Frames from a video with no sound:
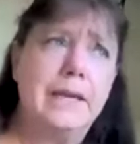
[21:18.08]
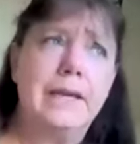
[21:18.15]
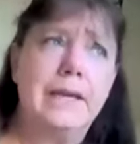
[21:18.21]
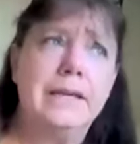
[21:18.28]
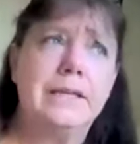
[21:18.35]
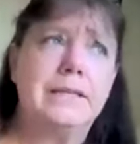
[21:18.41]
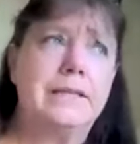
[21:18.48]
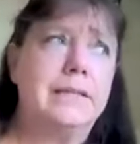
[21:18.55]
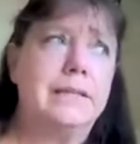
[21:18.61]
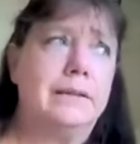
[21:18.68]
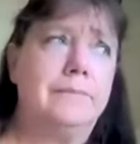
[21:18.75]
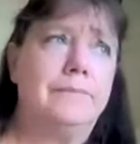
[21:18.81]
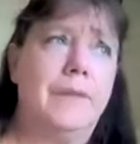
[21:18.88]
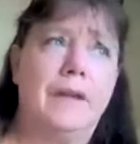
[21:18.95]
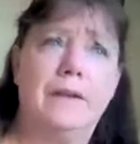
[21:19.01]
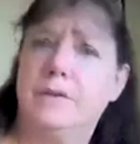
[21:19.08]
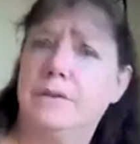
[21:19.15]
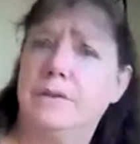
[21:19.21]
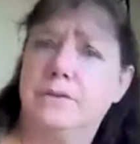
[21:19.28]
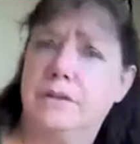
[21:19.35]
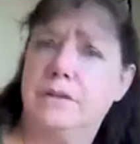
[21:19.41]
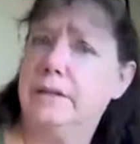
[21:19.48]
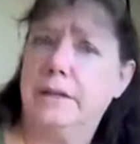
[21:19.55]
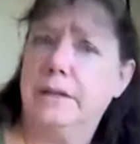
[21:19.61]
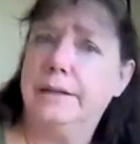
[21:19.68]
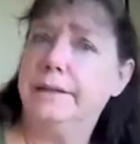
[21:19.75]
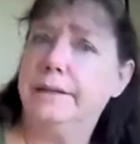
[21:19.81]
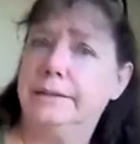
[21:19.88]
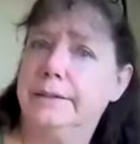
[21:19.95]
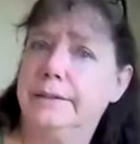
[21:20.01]
it's I've never seen
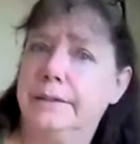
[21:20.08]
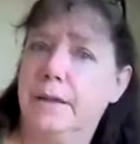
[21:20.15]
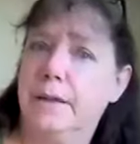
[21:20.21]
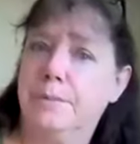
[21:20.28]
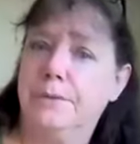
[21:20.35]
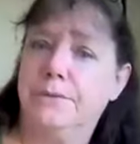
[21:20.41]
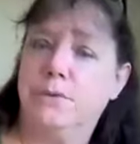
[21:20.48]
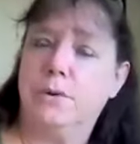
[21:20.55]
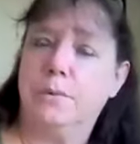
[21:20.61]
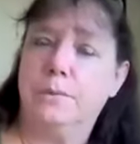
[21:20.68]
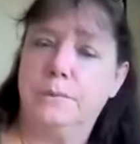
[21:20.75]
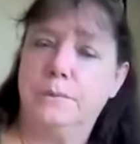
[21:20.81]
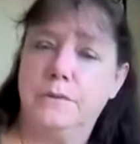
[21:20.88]
anything like that before.